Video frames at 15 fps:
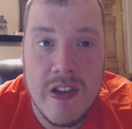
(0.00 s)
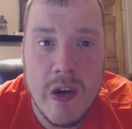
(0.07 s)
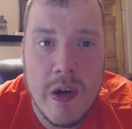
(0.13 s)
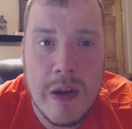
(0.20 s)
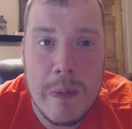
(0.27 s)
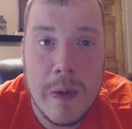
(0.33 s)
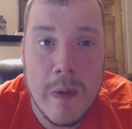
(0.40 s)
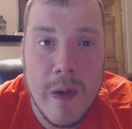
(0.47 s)

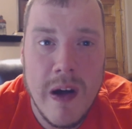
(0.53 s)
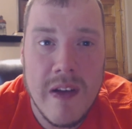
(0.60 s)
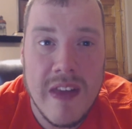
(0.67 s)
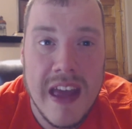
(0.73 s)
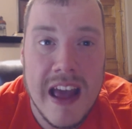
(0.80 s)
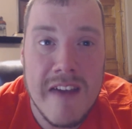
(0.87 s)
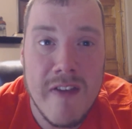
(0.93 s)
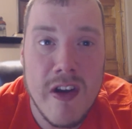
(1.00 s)
Don't get me
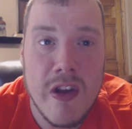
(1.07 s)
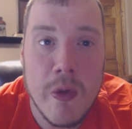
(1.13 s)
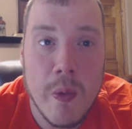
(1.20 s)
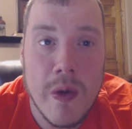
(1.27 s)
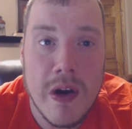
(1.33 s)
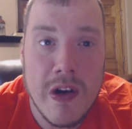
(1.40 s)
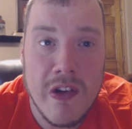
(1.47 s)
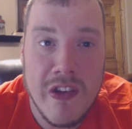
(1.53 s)
wrong, they have
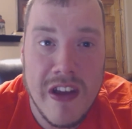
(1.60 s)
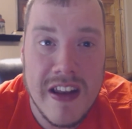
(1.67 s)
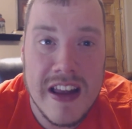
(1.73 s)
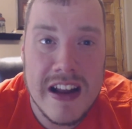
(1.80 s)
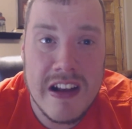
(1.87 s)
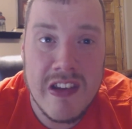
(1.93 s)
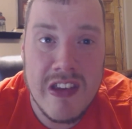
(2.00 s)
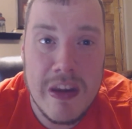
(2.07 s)
other workers I'd
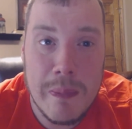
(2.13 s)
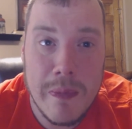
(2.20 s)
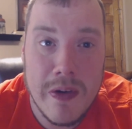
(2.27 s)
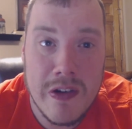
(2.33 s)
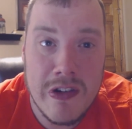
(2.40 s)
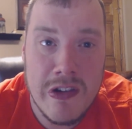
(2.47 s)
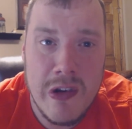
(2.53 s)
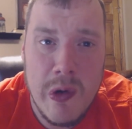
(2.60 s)
like to see
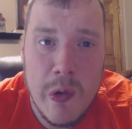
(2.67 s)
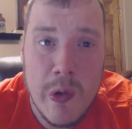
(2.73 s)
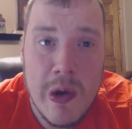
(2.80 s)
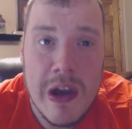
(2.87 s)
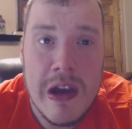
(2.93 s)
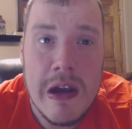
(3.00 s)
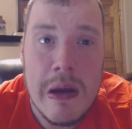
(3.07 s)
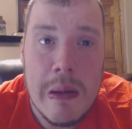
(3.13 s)
push
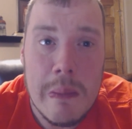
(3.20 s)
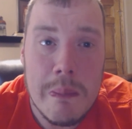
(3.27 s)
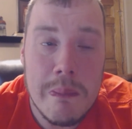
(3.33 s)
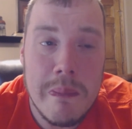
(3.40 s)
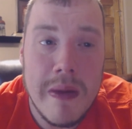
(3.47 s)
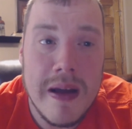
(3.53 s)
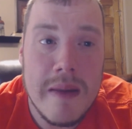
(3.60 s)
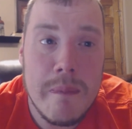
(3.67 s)
too,
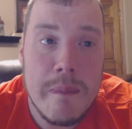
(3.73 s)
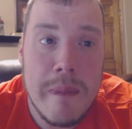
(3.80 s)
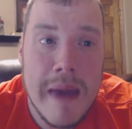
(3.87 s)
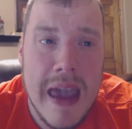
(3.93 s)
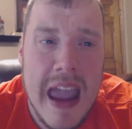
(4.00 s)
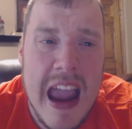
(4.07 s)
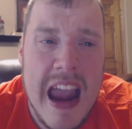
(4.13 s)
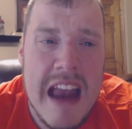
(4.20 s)
but
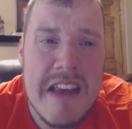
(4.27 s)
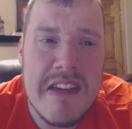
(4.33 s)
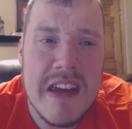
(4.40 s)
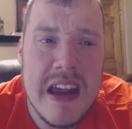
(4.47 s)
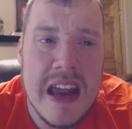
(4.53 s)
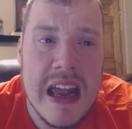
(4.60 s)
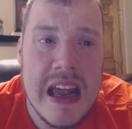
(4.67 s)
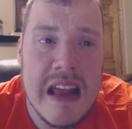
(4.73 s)

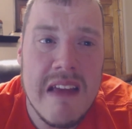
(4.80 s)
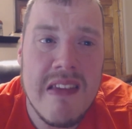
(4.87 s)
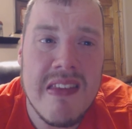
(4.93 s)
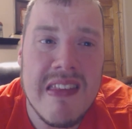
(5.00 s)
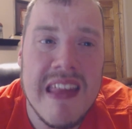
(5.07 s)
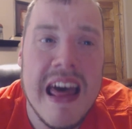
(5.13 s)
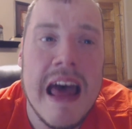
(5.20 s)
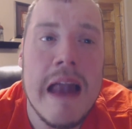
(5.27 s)
Paige
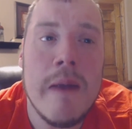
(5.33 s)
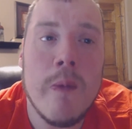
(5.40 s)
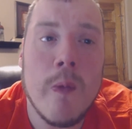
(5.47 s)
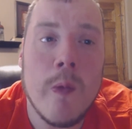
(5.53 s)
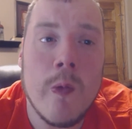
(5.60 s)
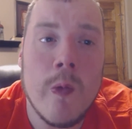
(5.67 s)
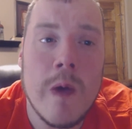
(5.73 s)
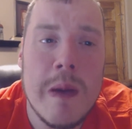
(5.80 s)
is that
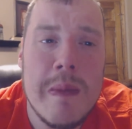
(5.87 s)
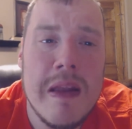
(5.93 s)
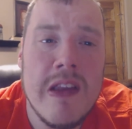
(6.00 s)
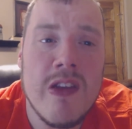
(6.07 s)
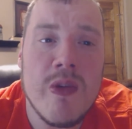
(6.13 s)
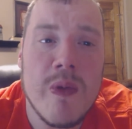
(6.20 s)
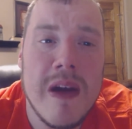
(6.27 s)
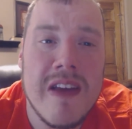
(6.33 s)

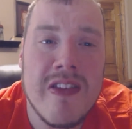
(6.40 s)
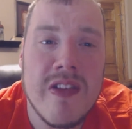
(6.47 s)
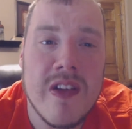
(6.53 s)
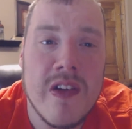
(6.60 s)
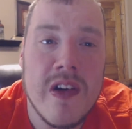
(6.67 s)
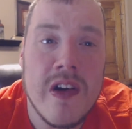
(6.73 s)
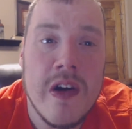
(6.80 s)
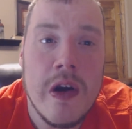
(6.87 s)
women's
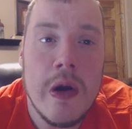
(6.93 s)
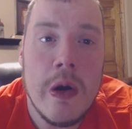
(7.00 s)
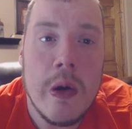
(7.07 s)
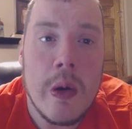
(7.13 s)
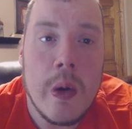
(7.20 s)
wrestler